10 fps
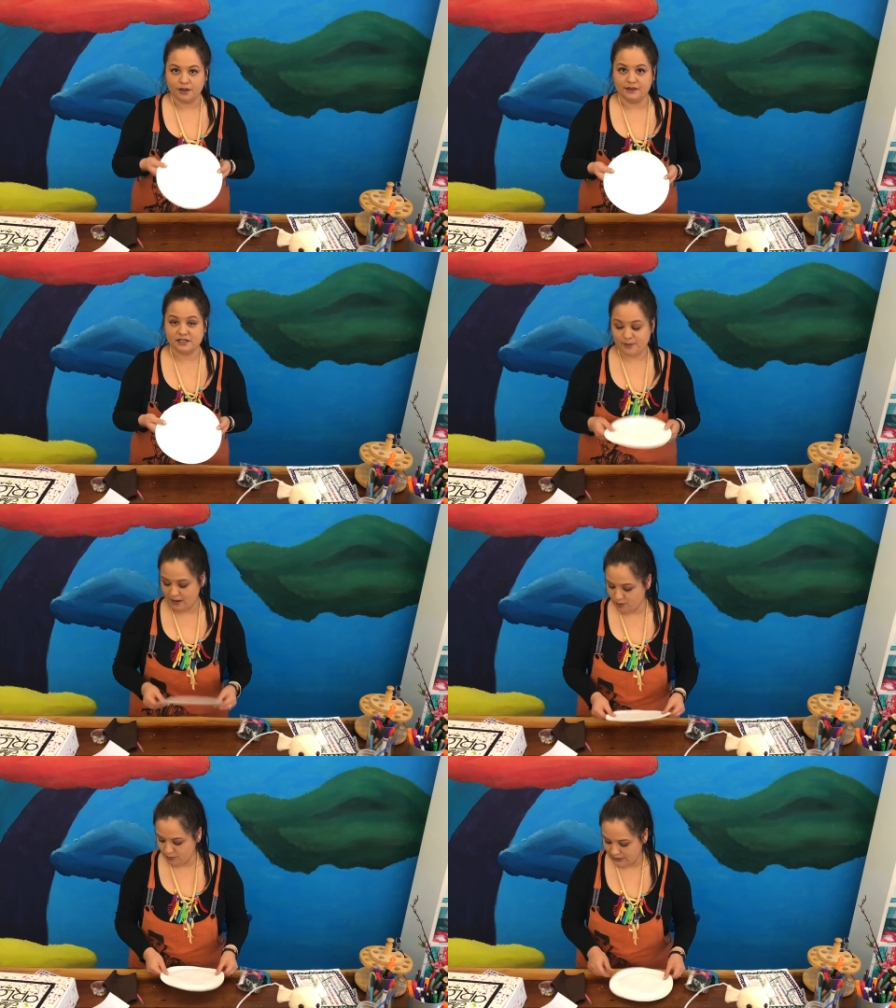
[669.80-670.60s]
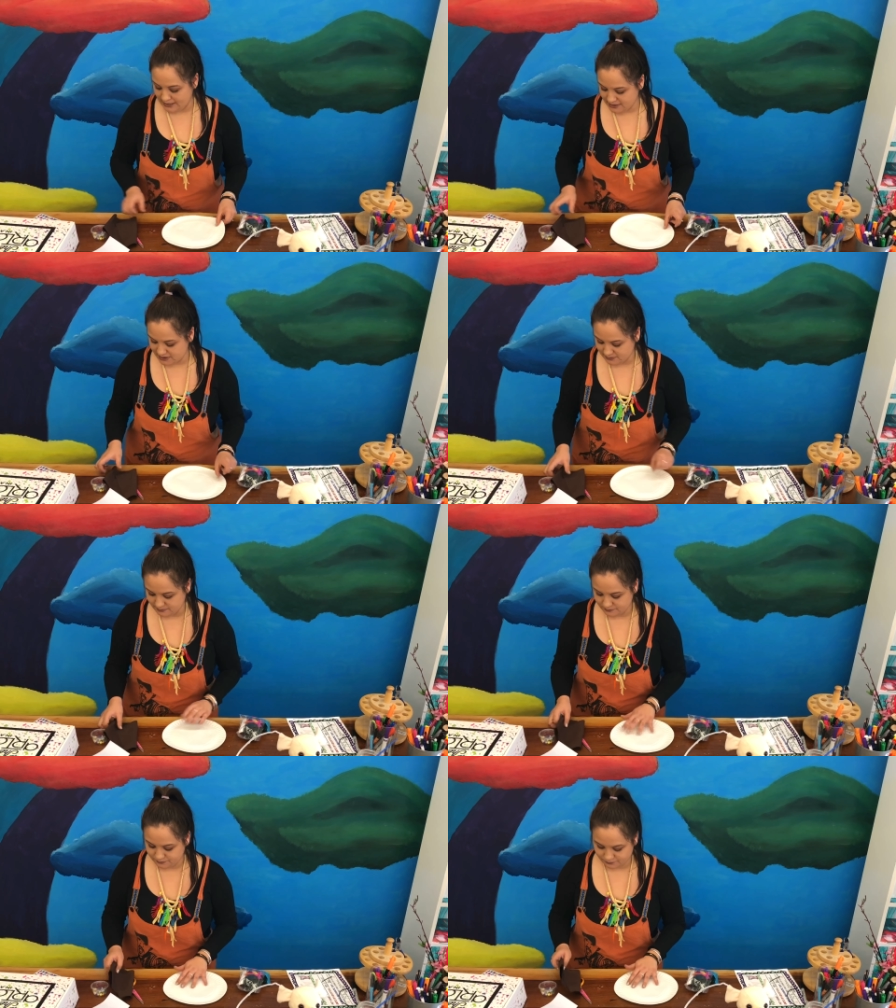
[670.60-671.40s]
this paper plate,
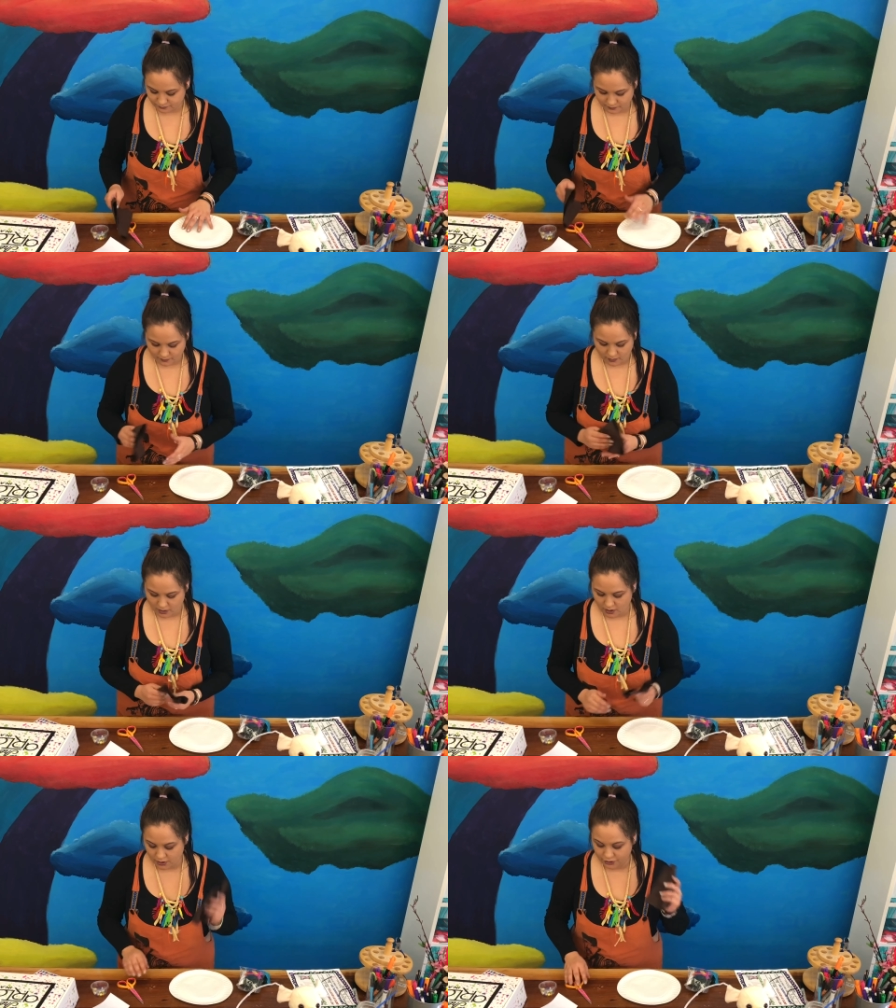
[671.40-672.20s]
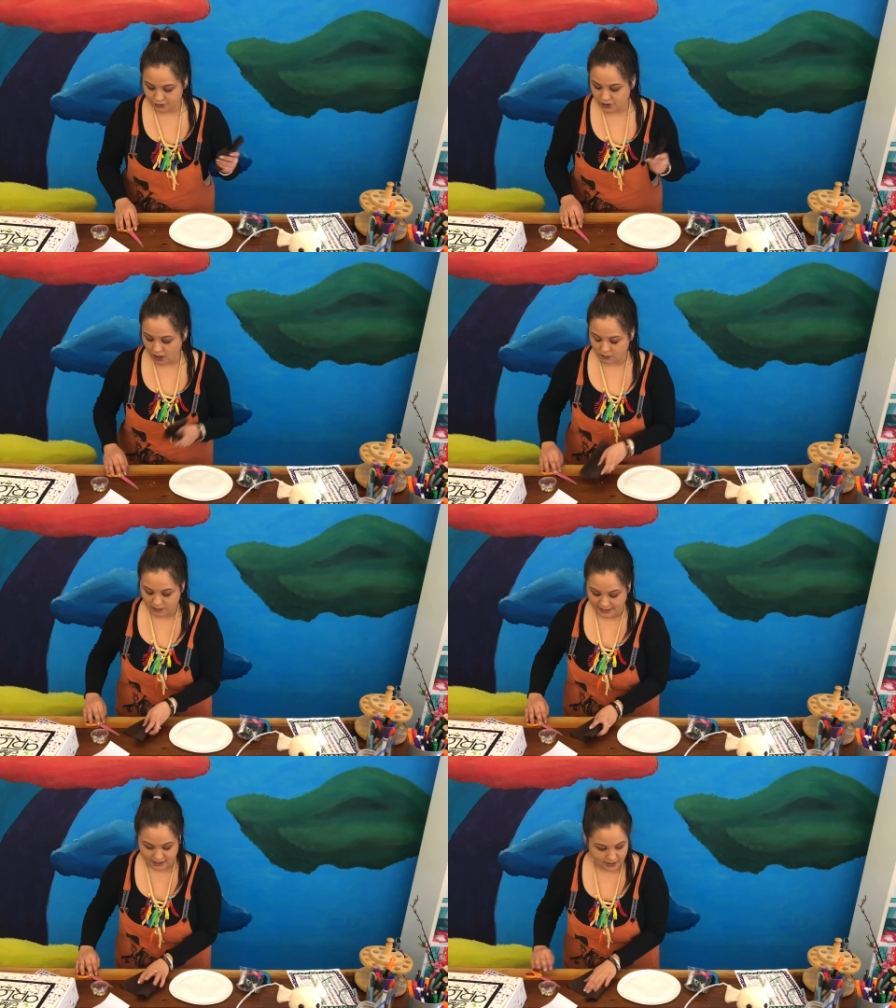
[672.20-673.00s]
your dog
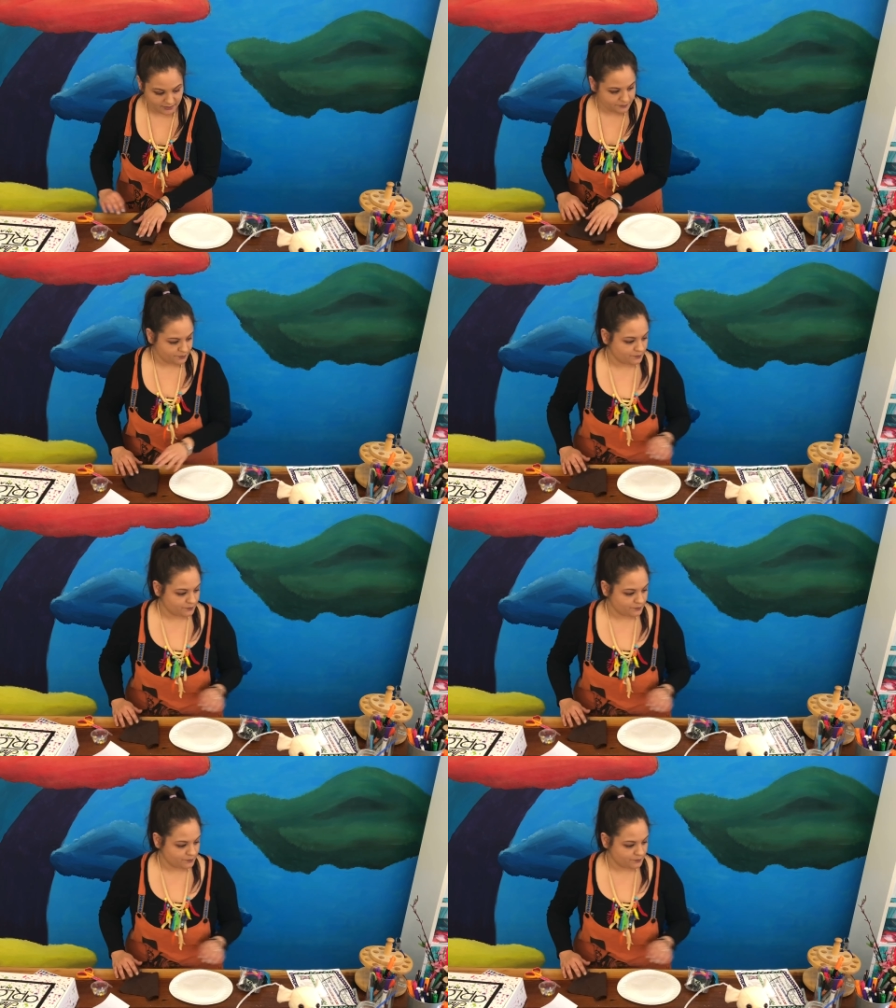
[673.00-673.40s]
blanket,